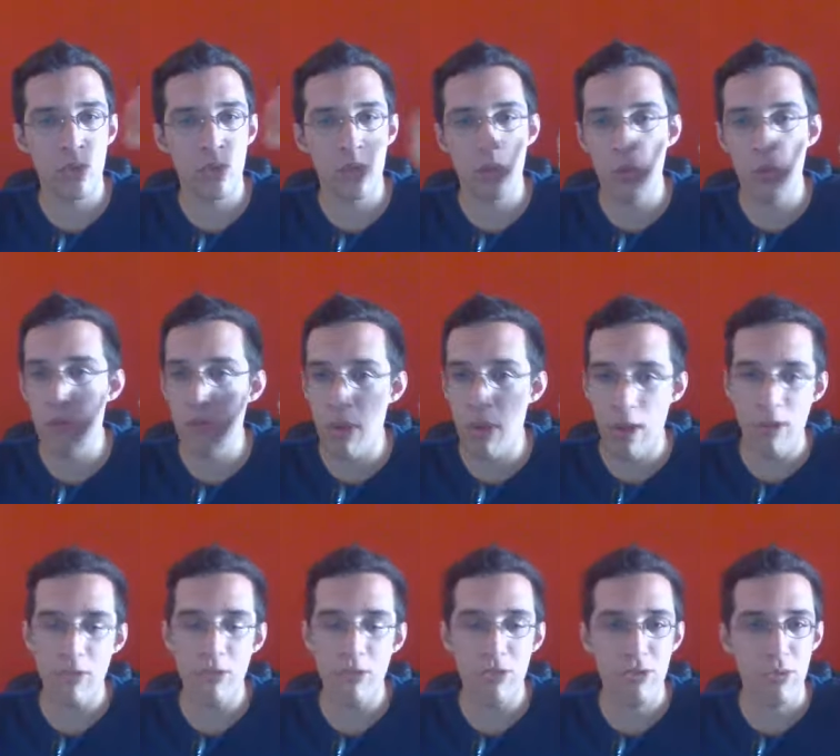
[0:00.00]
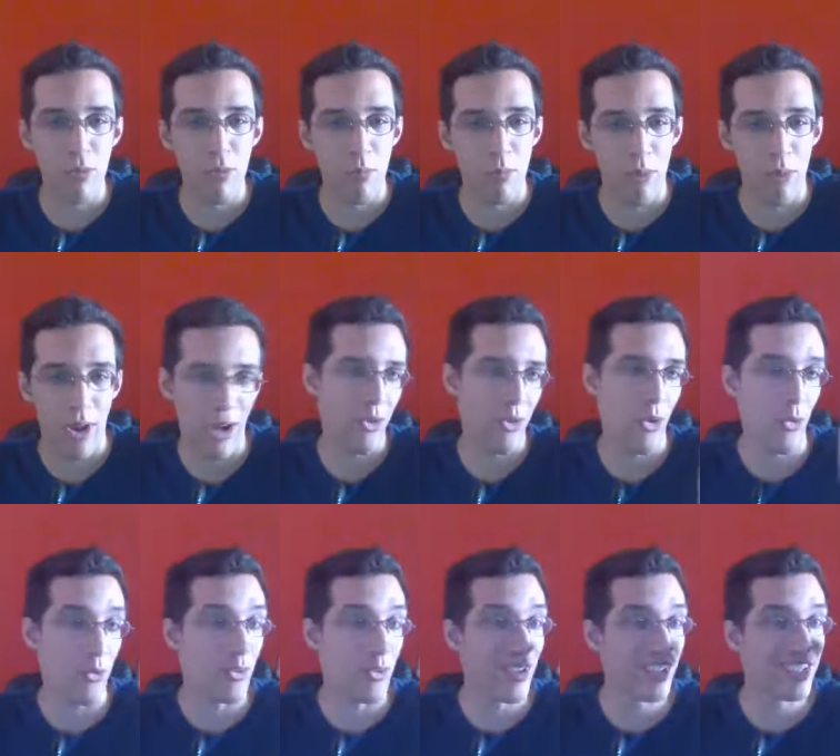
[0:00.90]
to
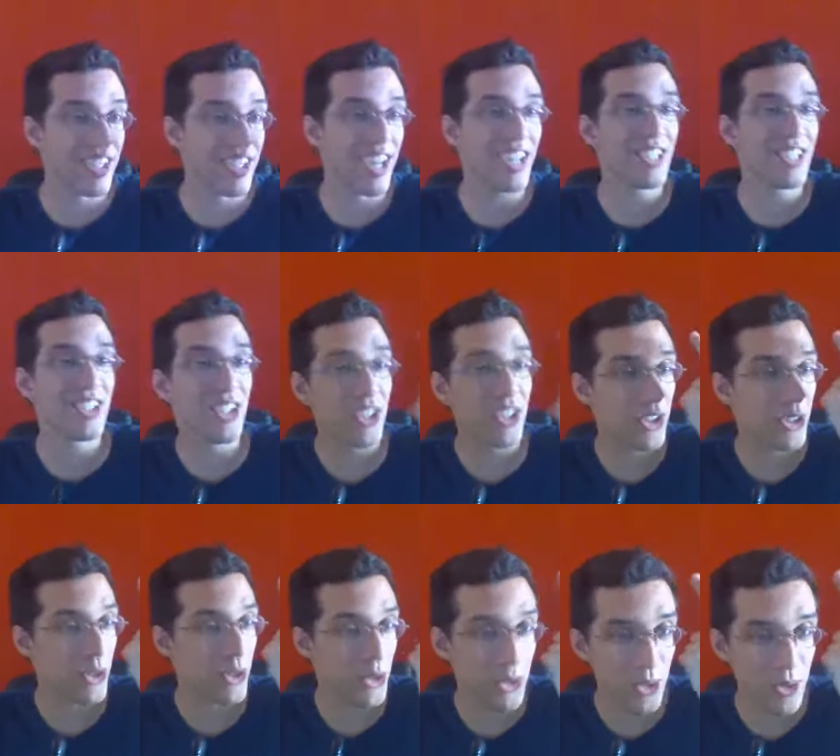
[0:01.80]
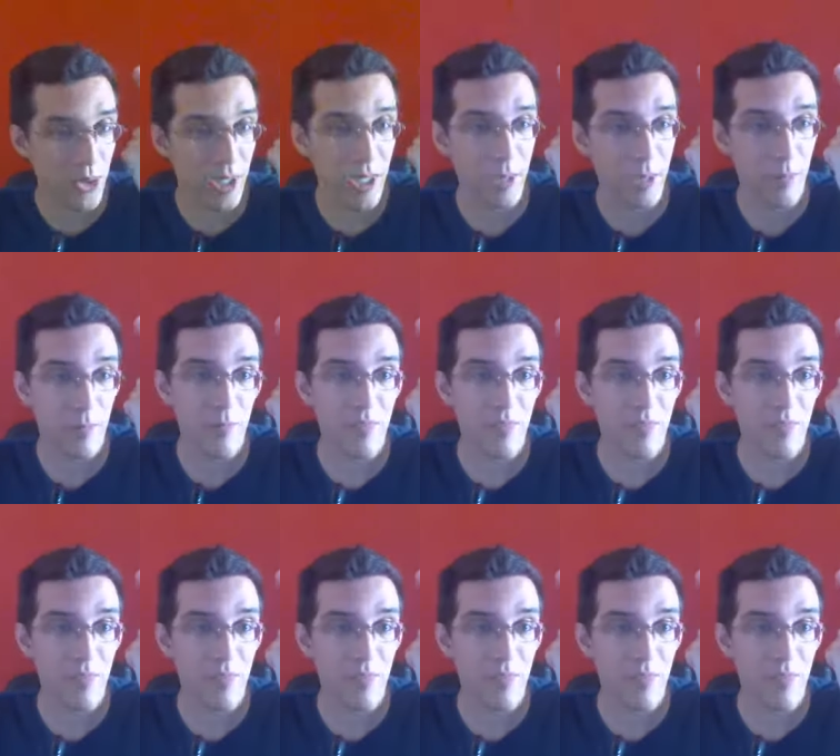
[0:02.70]
Perospero, Katakuri